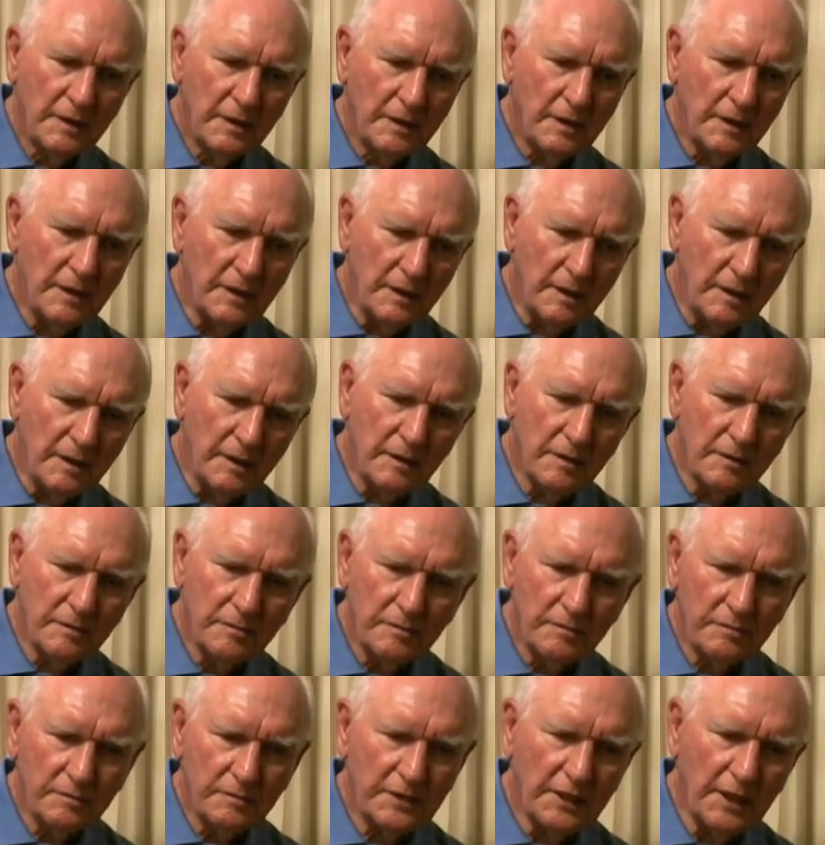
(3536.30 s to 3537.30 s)
uh,
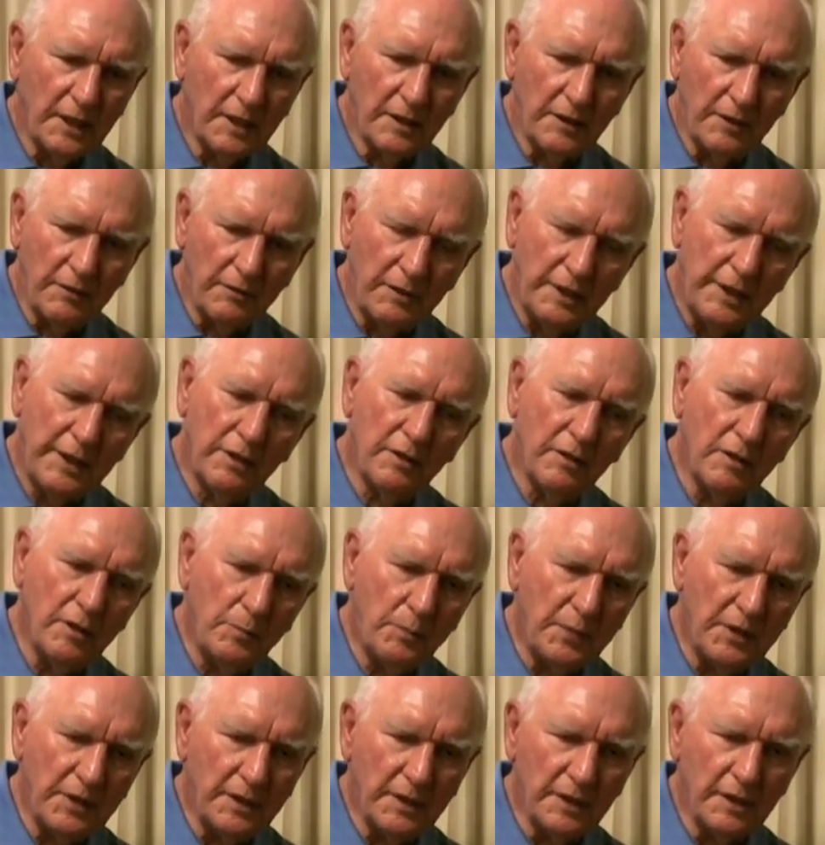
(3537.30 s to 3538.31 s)
kind of
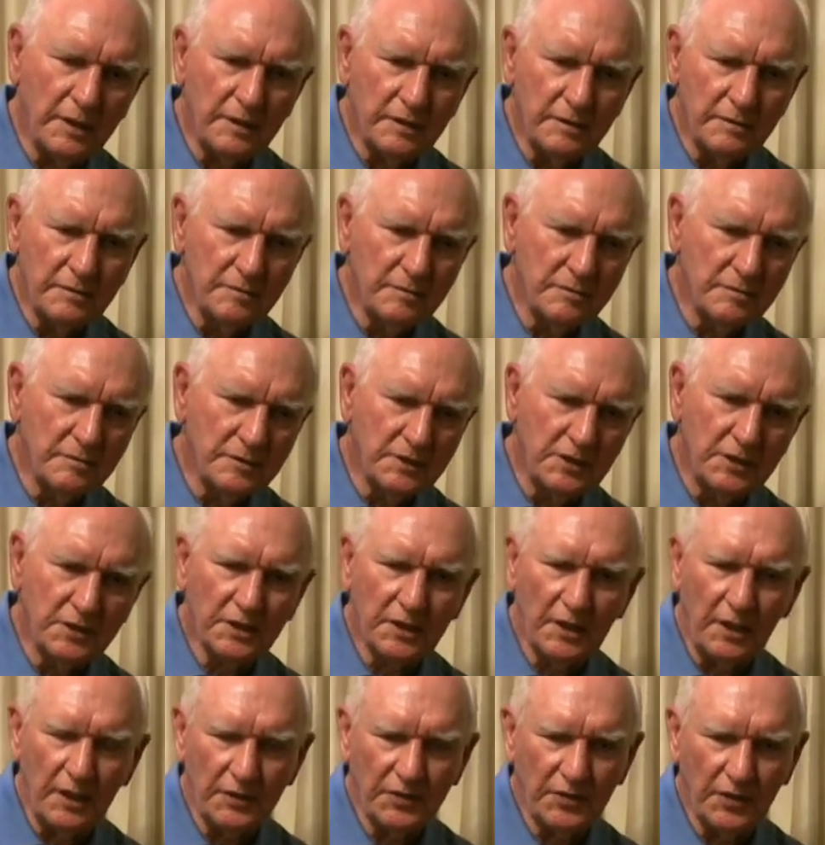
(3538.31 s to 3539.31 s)
regrouping and
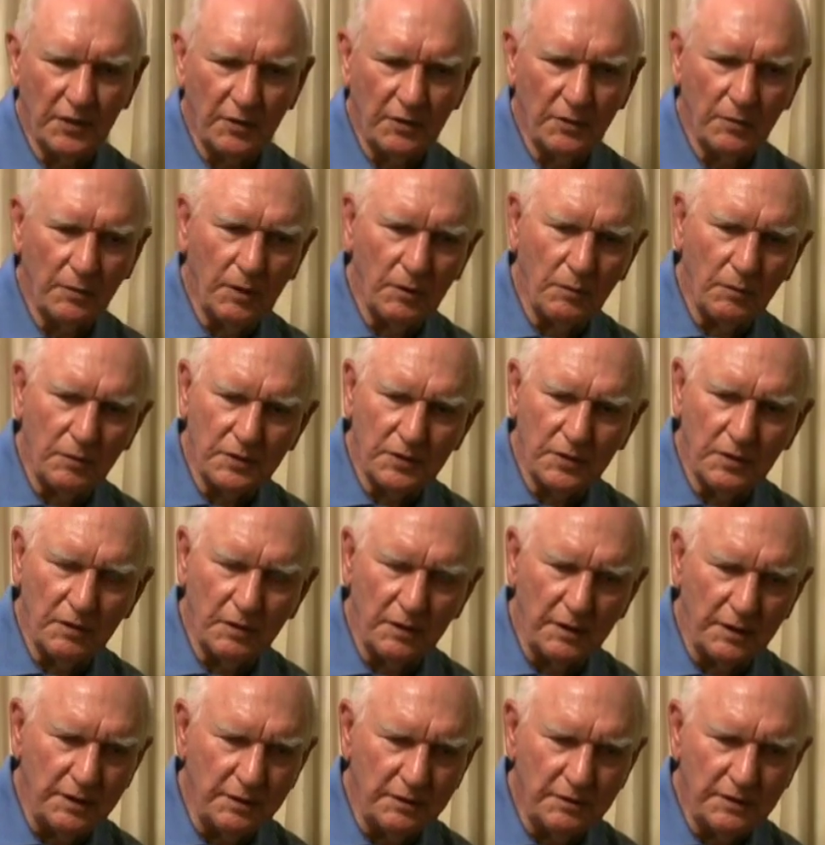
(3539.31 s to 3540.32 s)
discussing what was
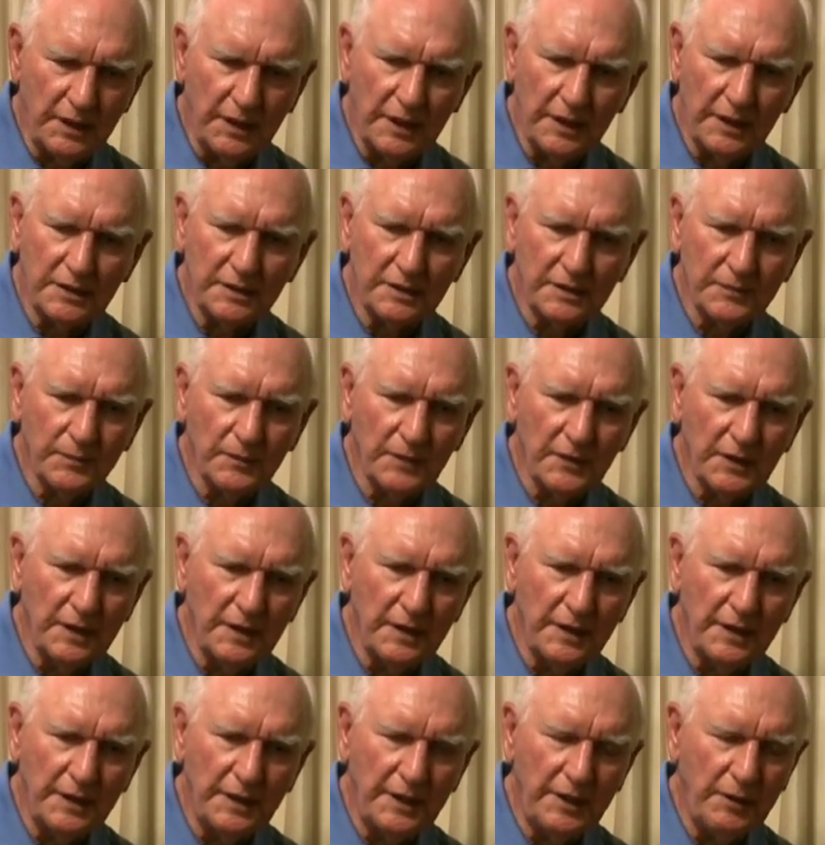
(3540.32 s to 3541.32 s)
going to do next,
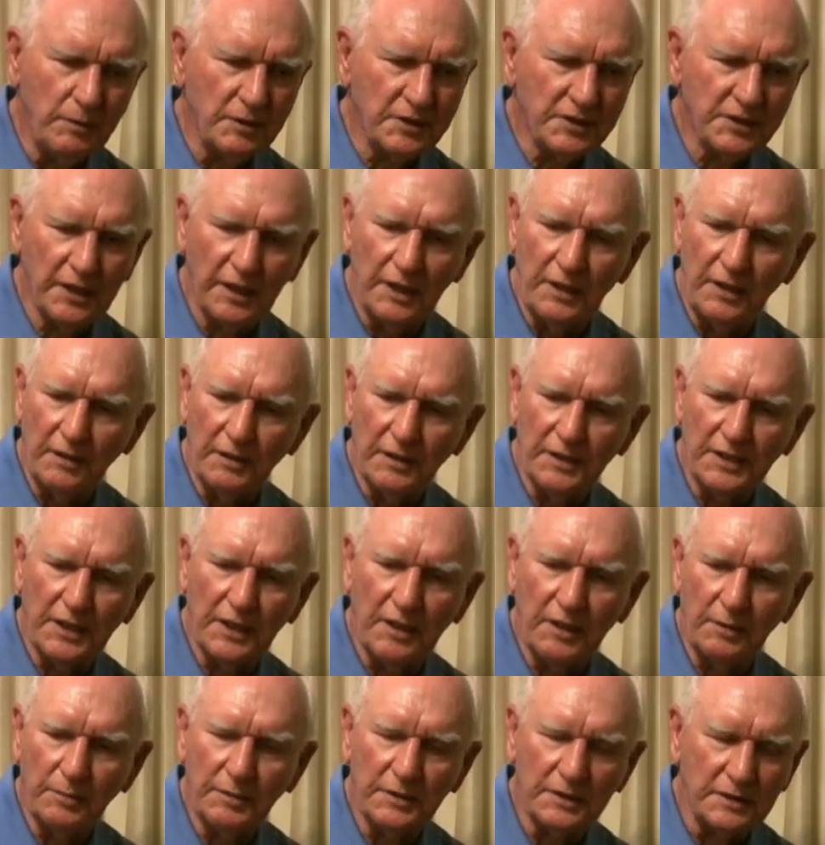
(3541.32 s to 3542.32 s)
and he was sitting on his
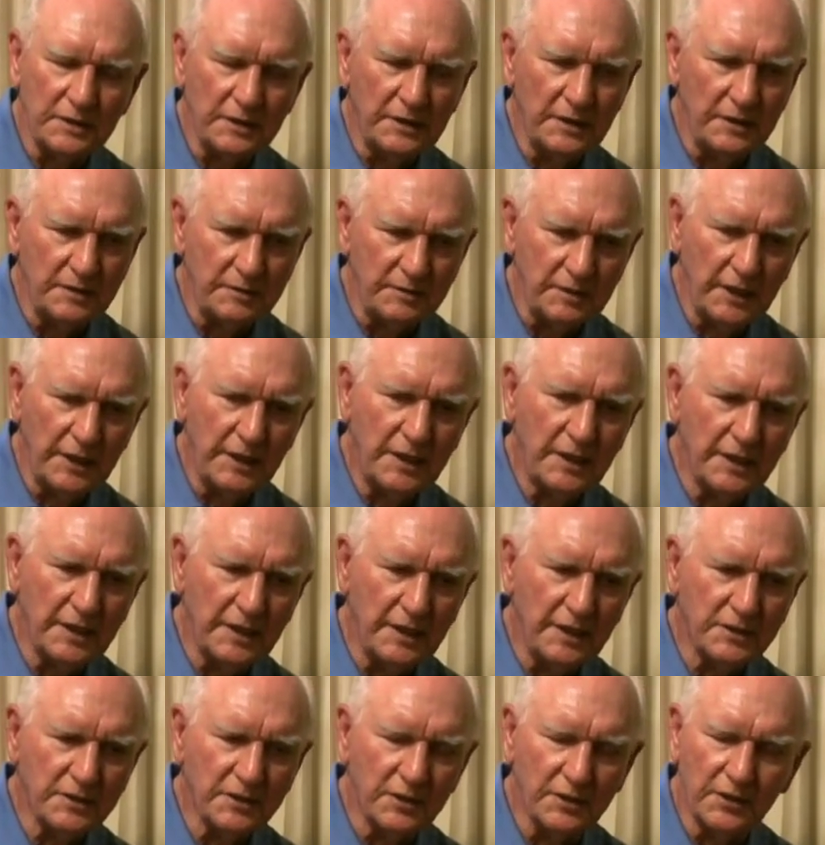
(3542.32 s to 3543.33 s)
helmet, leaning
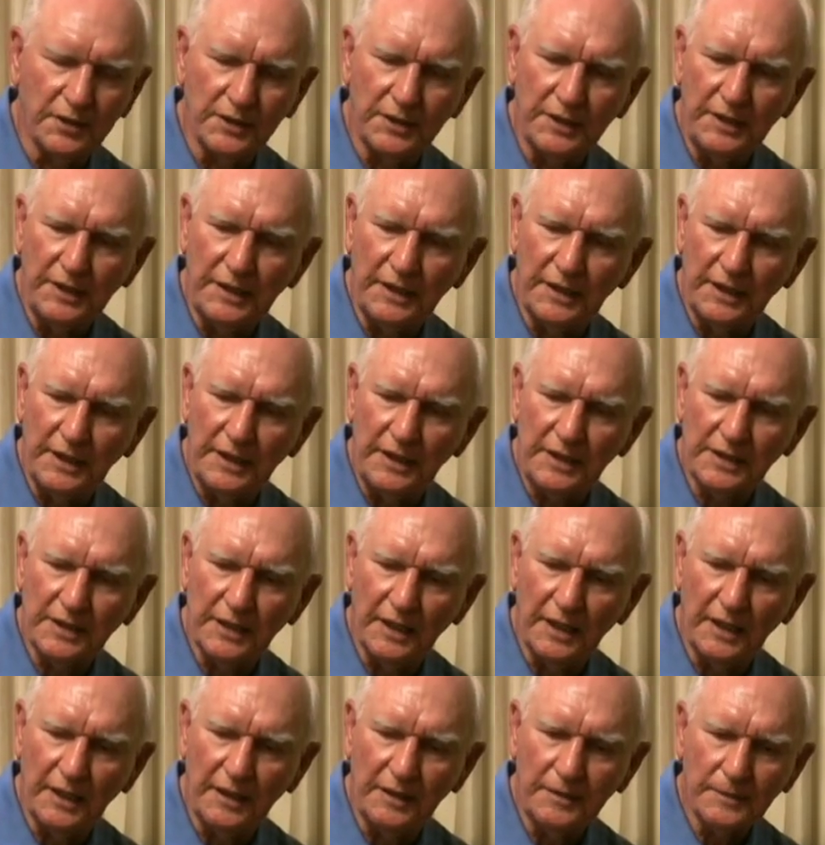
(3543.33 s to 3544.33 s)
against a tree, and he
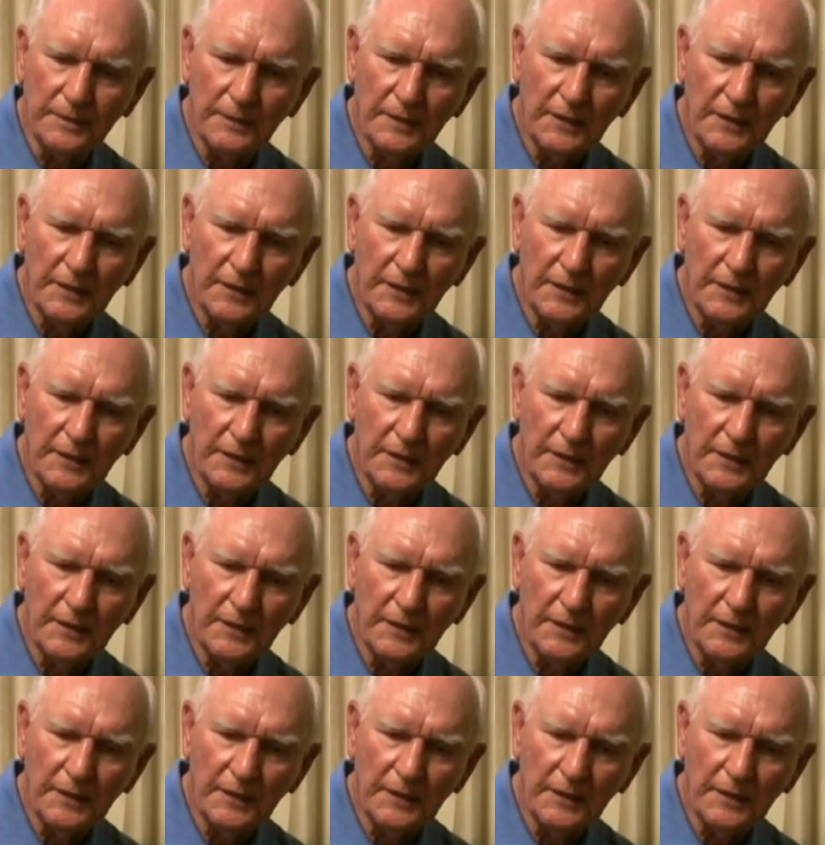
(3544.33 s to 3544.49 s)
said,